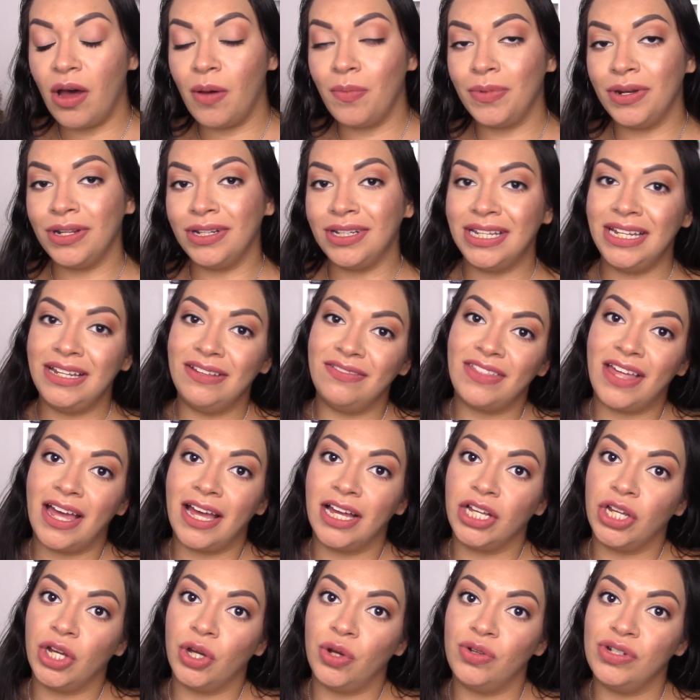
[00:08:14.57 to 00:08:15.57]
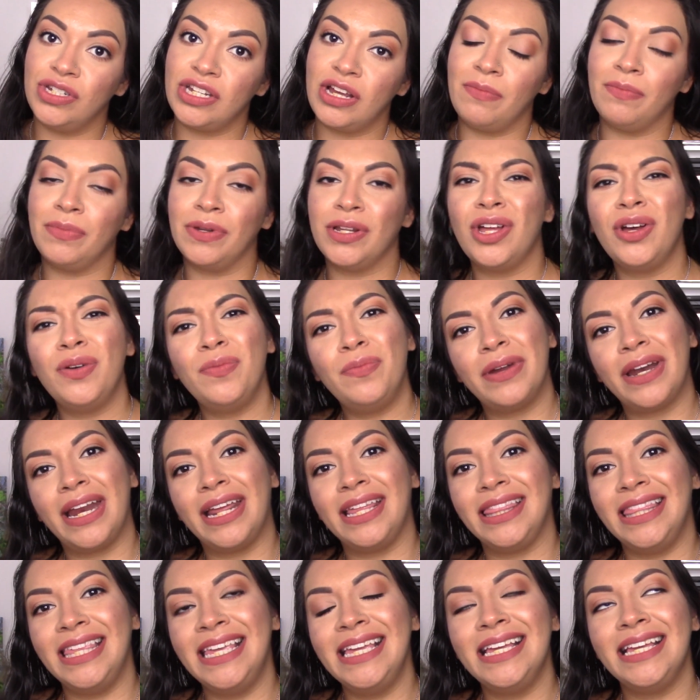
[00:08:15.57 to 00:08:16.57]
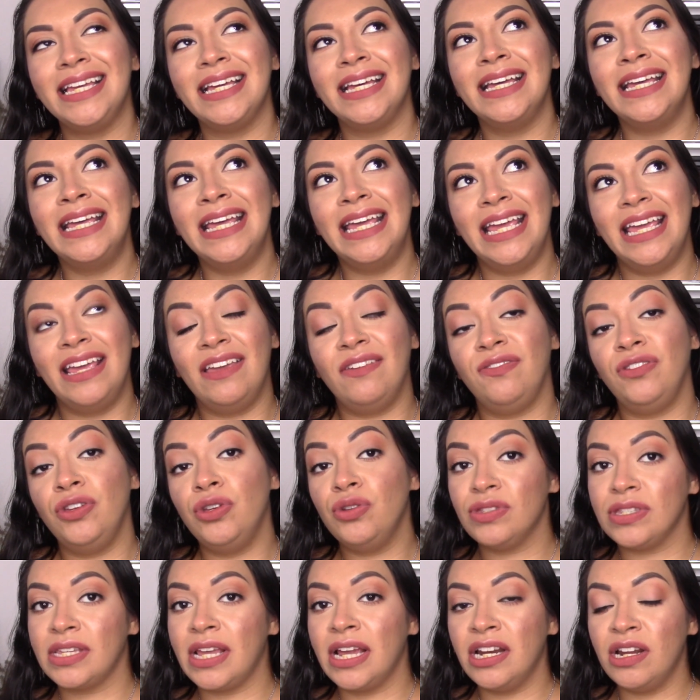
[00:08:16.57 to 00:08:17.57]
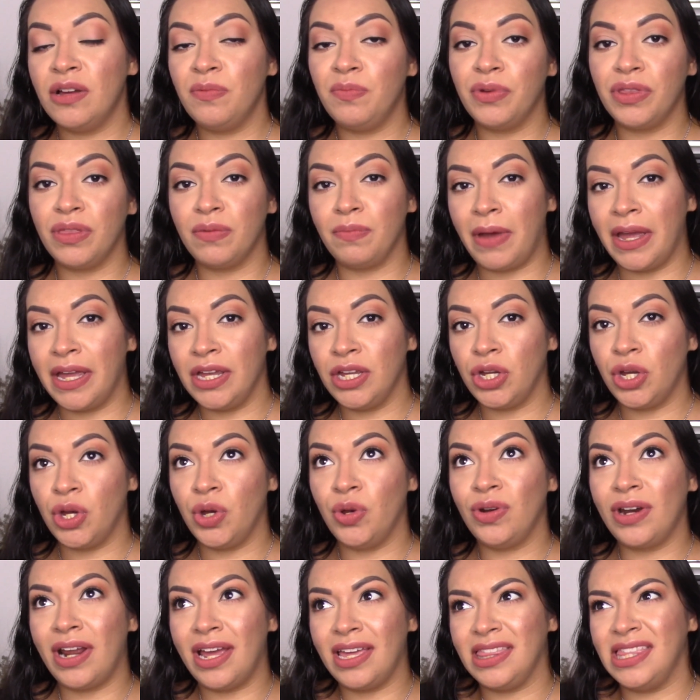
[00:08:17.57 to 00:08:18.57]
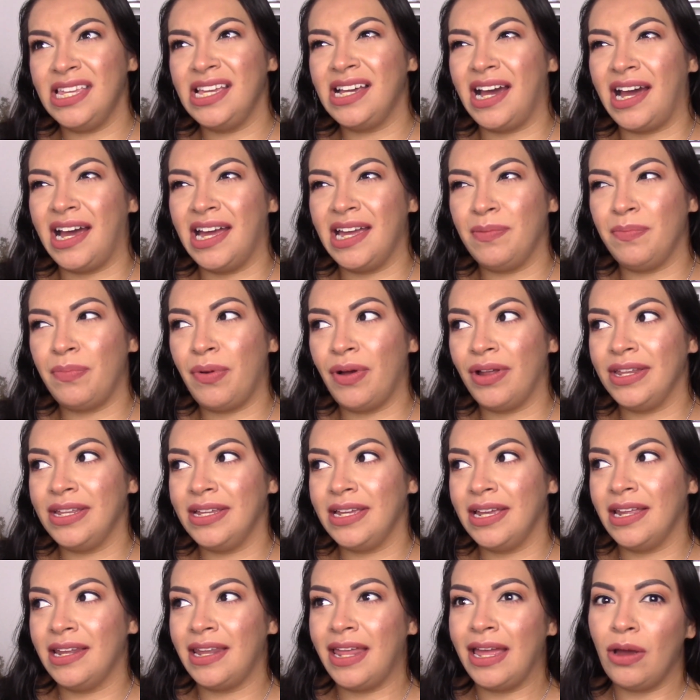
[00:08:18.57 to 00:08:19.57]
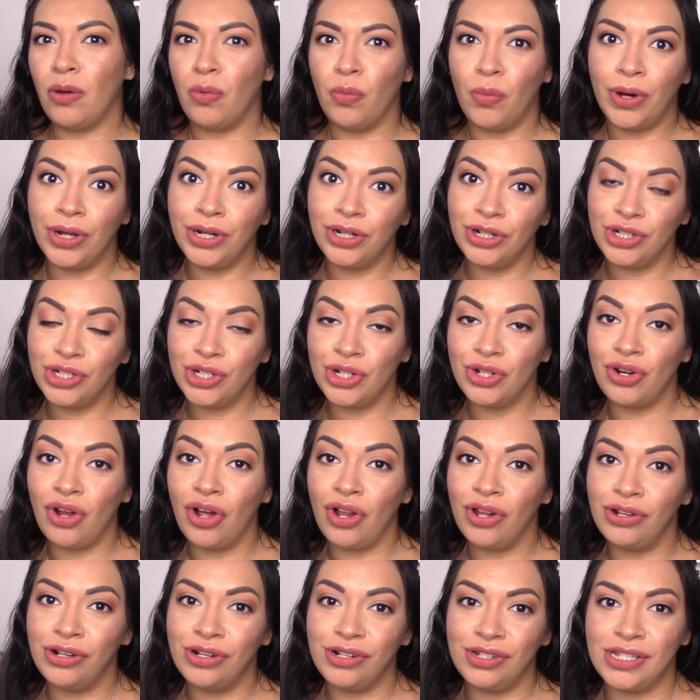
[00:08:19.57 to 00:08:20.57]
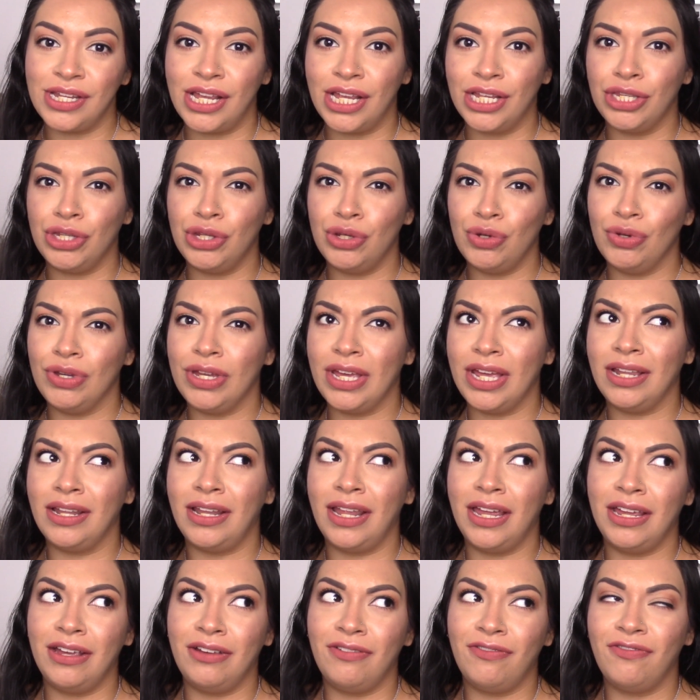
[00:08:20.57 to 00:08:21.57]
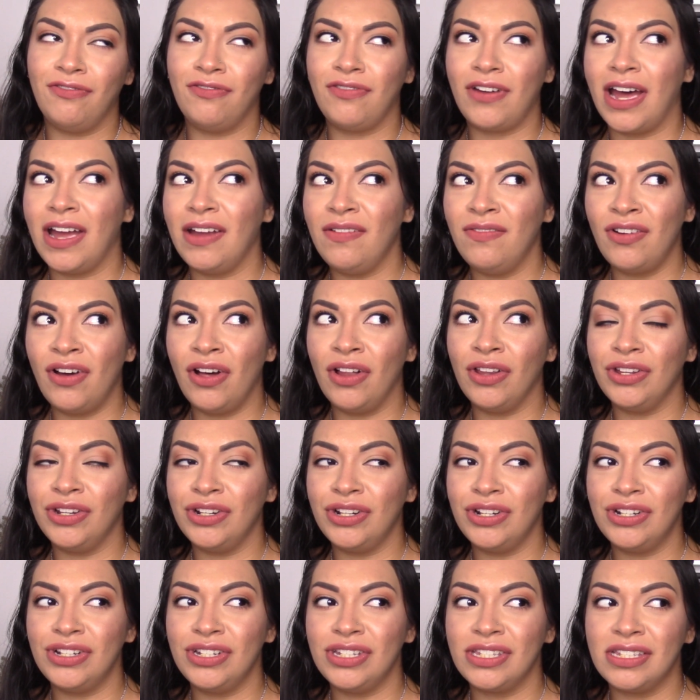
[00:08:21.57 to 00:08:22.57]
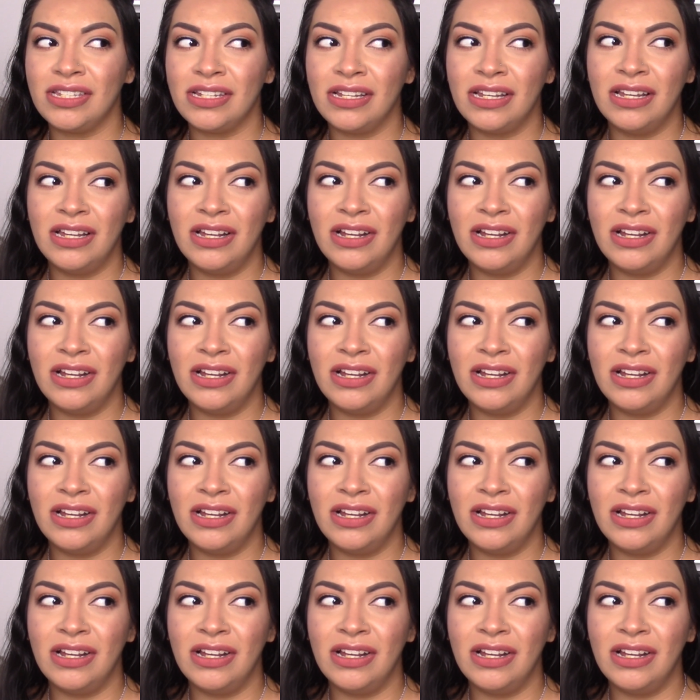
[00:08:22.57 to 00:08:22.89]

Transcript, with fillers: I'm going to leave that code down below, but I think if you sign up with my code, I think I probably get like 1 or $2 and you get like $5